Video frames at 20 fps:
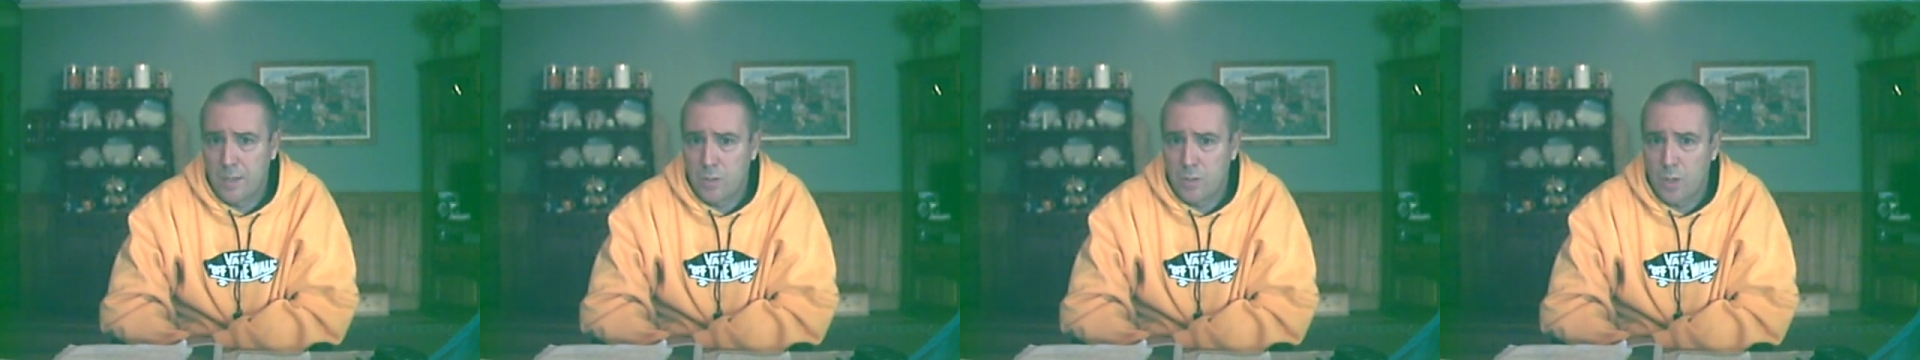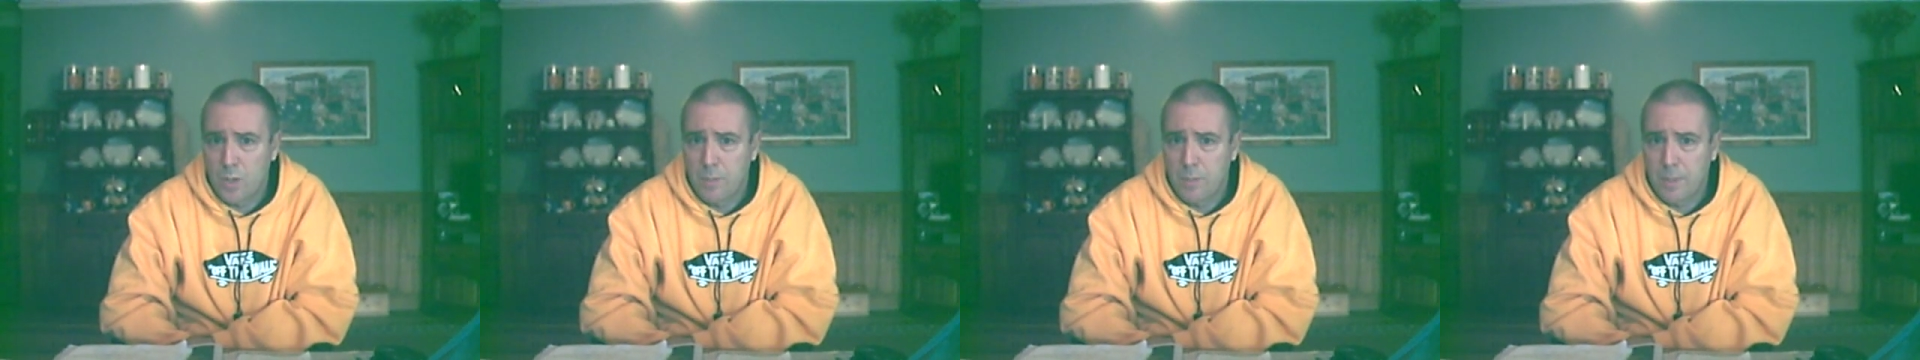
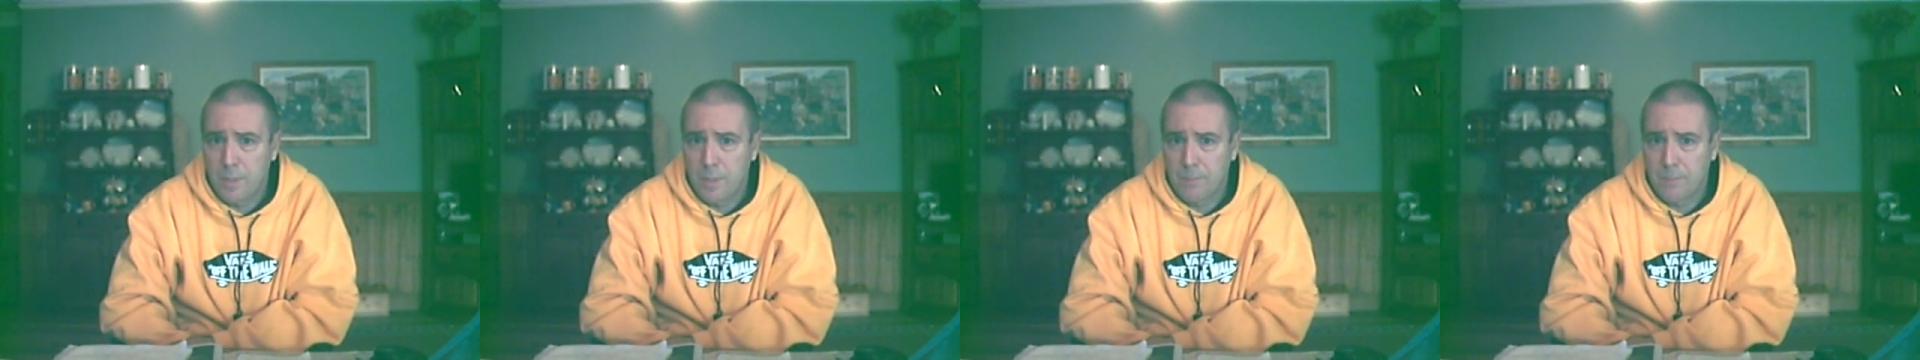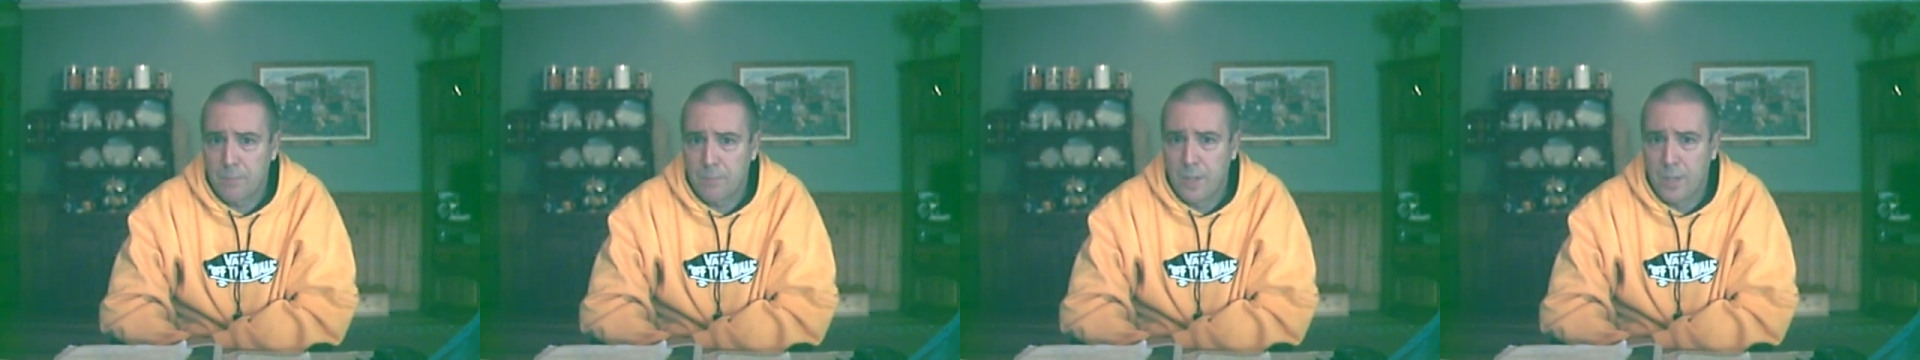treatment.
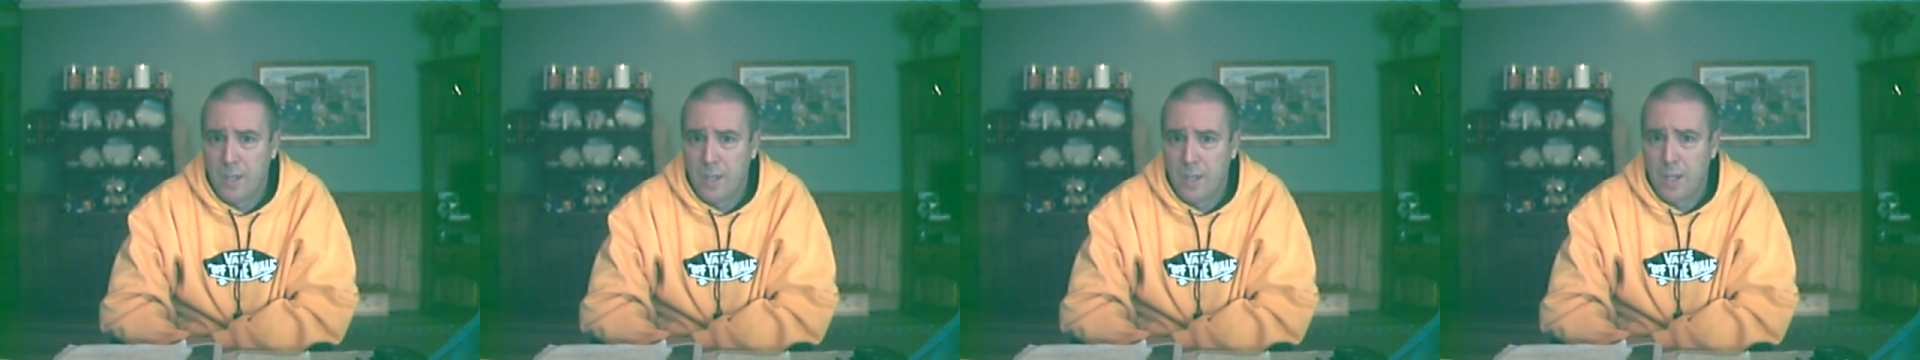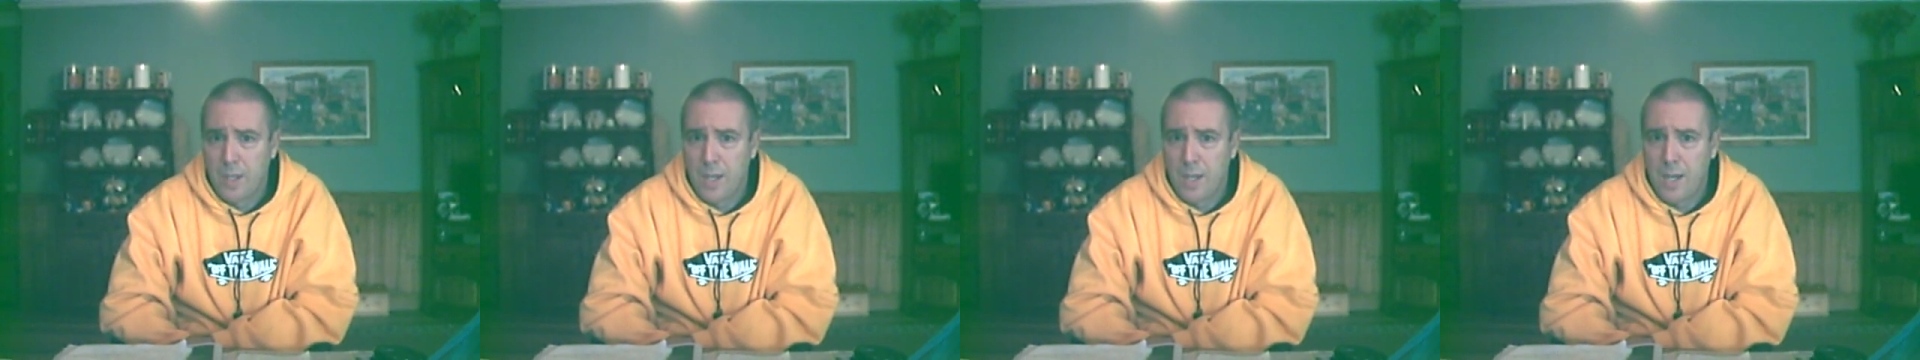
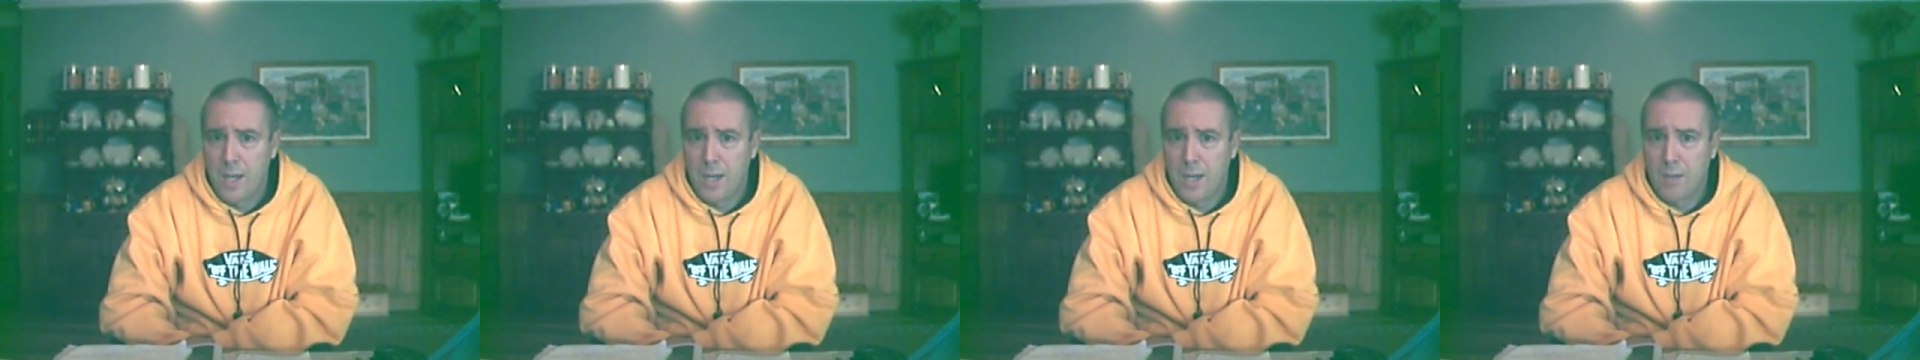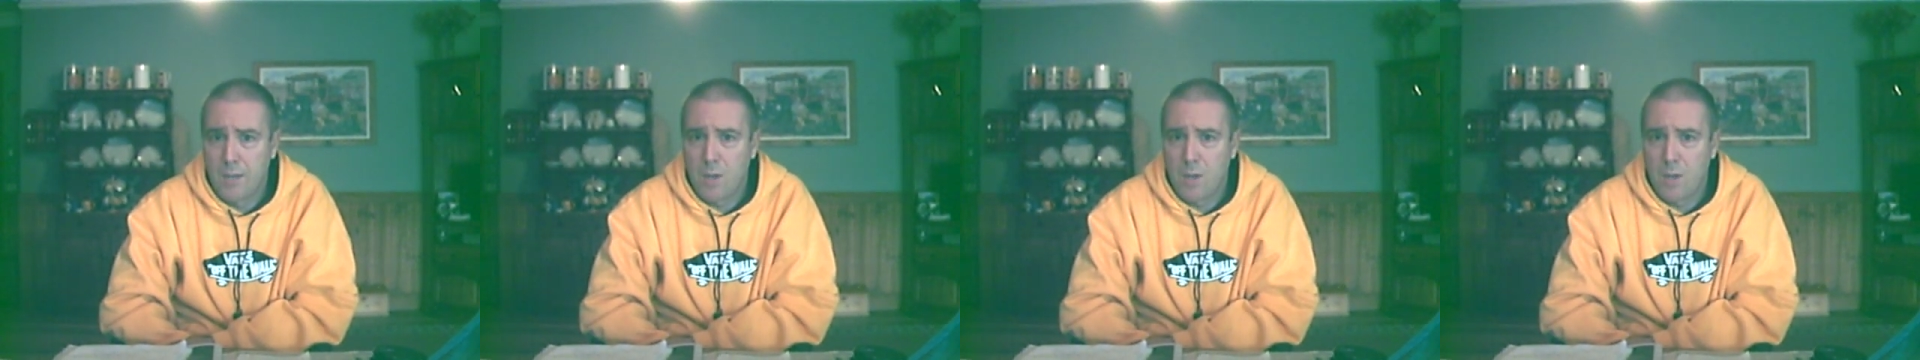
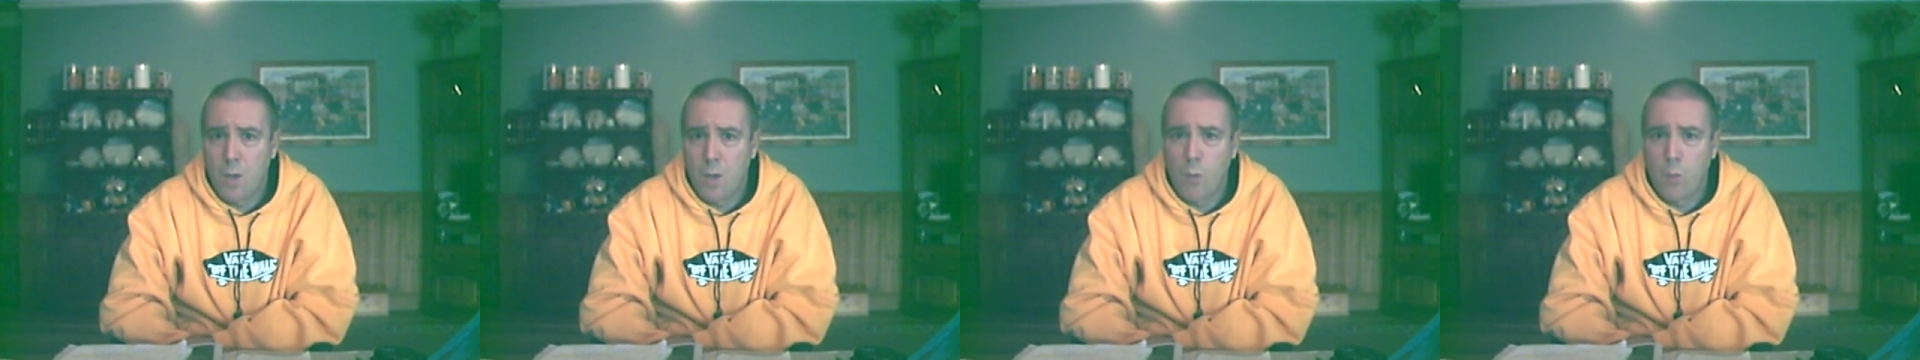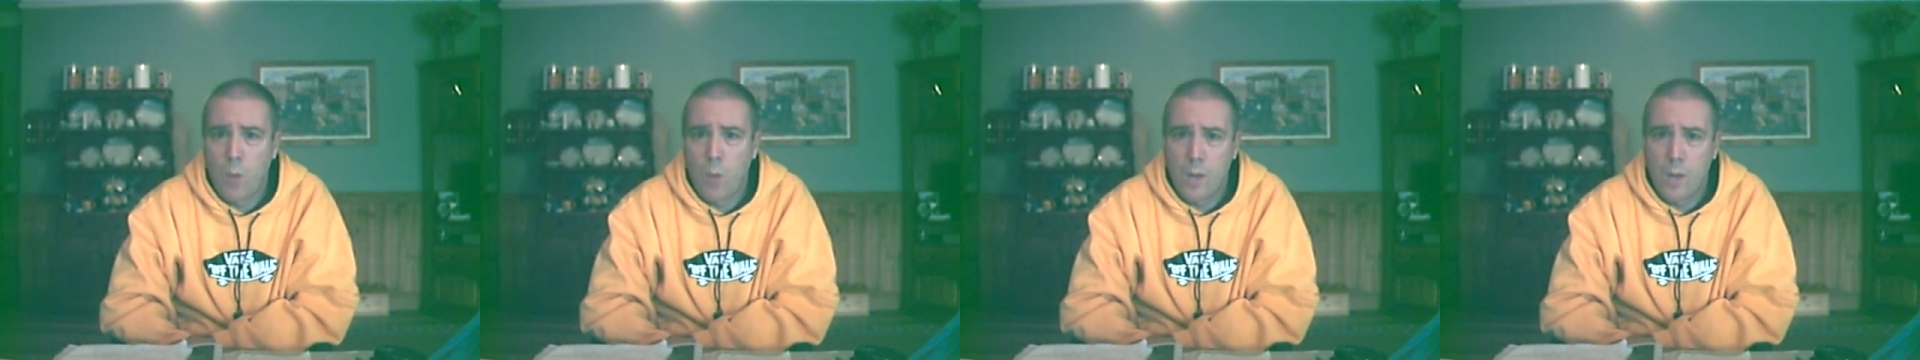
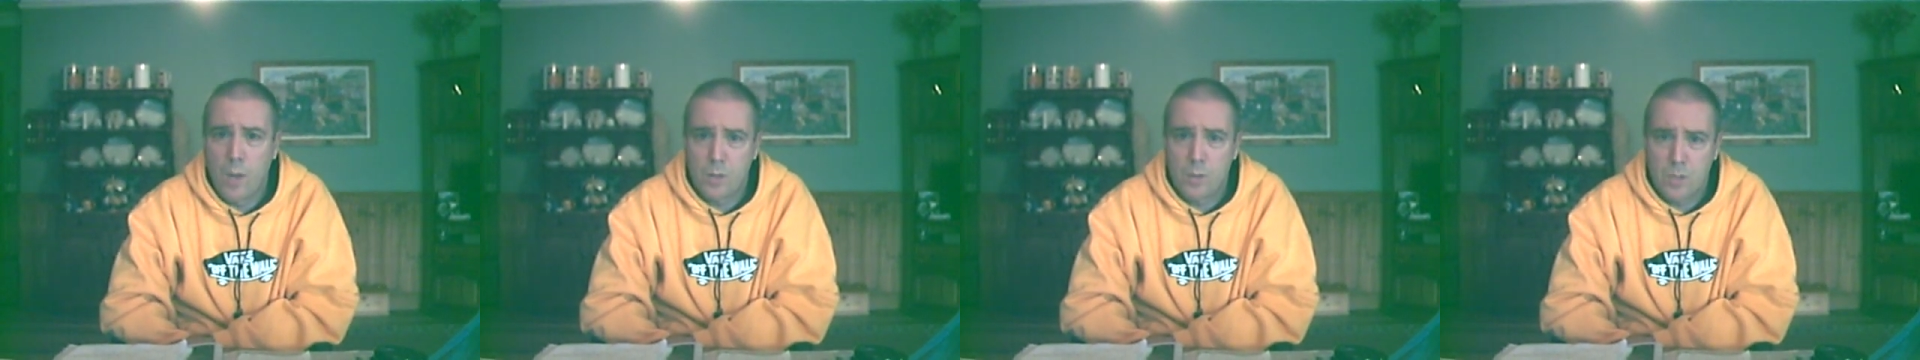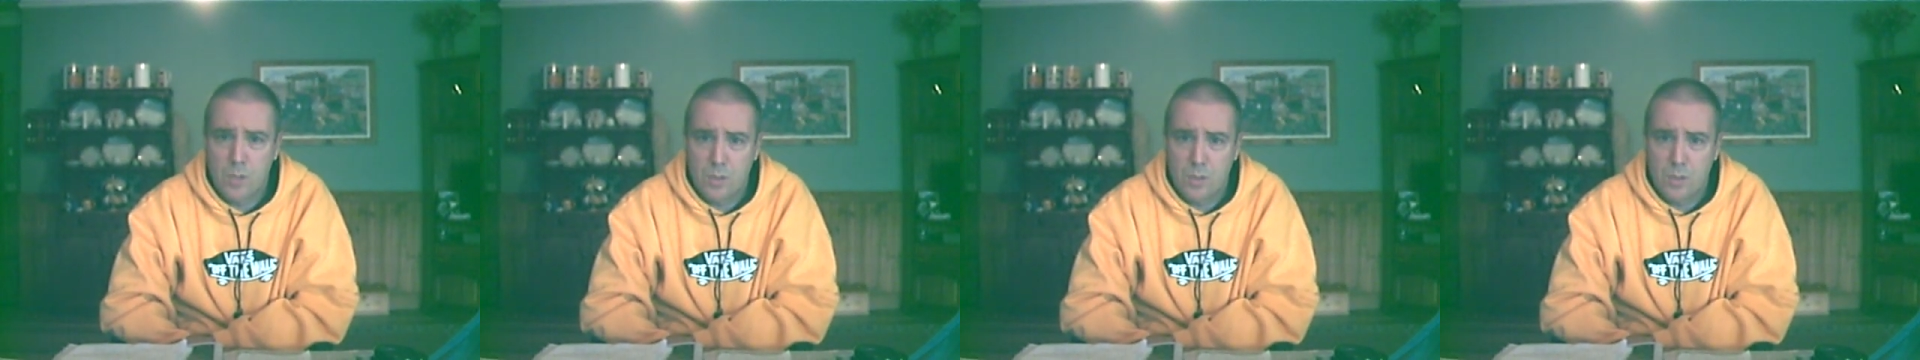I won't